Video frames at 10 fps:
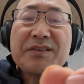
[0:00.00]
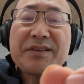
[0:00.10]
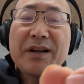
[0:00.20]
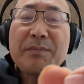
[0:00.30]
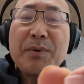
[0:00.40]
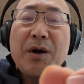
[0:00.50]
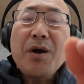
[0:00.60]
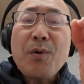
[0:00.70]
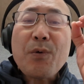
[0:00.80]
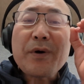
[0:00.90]
setup,
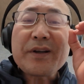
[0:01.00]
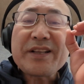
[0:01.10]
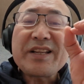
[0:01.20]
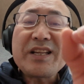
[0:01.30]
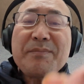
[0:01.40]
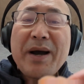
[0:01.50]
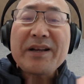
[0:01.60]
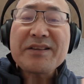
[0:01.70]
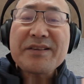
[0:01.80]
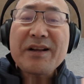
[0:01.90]
or D-
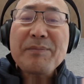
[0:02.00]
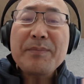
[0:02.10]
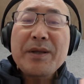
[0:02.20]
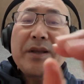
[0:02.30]
setup,